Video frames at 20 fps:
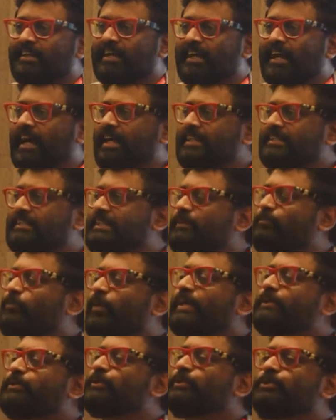and say,
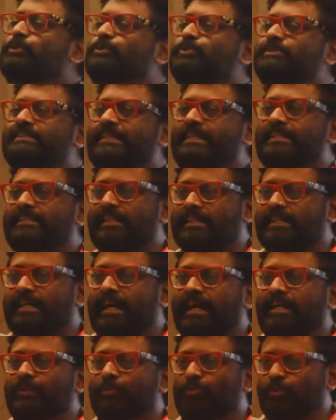why don't you send the
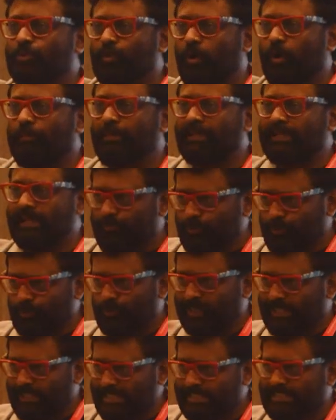guy who copied? I'm going to
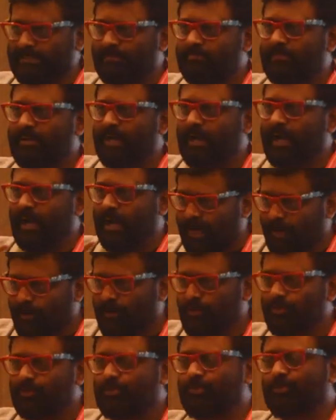teach him
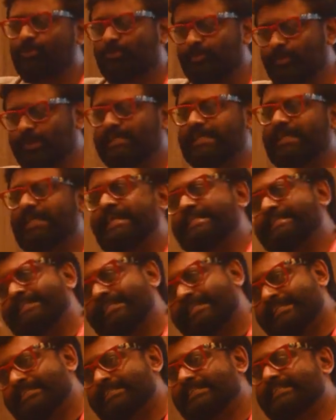how to do it
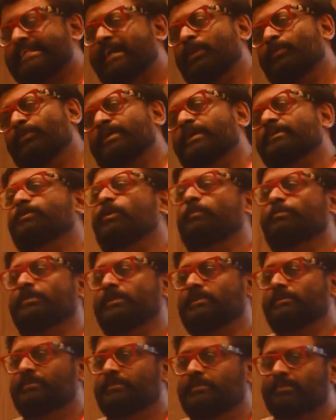intelligently, how he can copy.
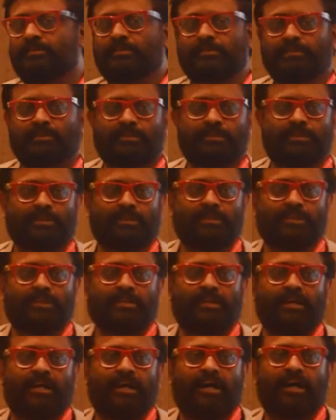
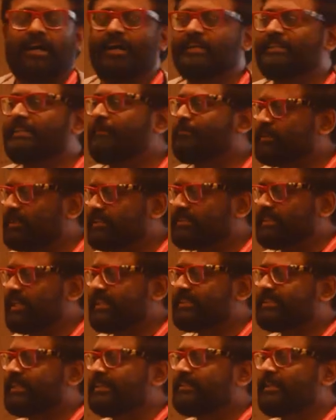They
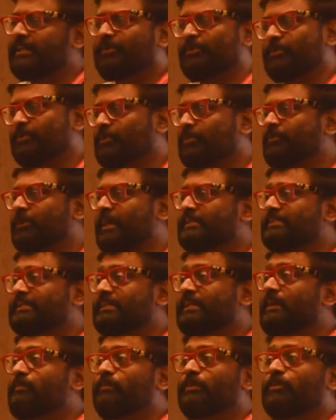apologized and I don't know. I said,
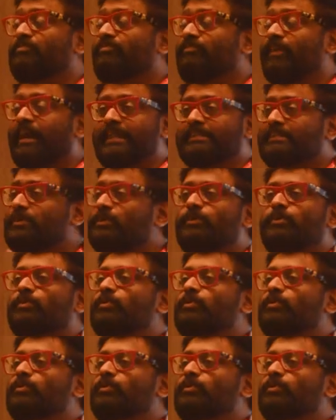I want to fire. I said, no, no,